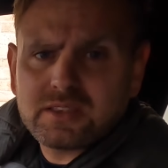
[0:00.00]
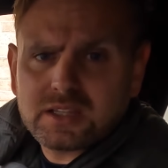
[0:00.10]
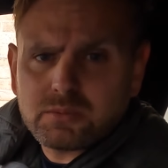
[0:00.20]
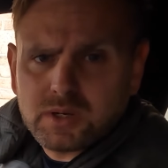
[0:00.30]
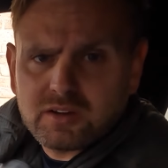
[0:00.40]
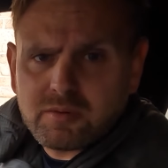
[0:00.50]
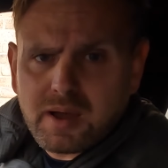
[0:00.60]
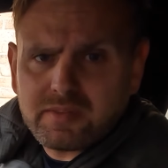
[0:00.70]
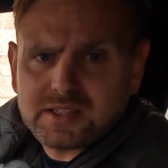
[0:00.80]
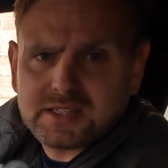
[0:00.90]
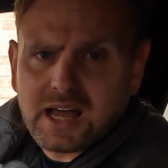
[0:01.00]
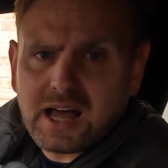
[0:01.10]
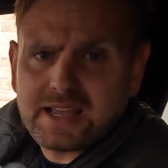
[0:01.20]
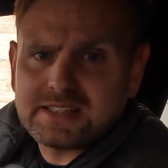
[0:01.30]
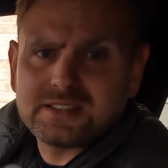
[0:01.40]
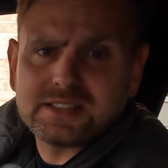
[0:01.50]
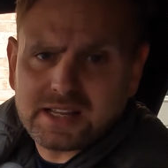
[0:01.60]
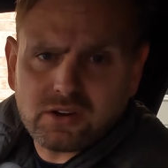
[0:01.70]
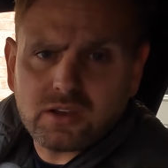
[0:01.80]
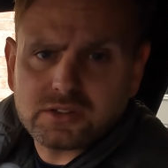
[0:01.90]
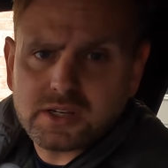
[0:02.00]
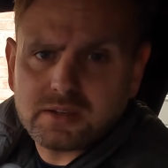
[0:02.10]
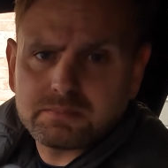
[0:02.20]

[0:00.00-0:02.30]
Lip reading: thing that we love about this car is the technology.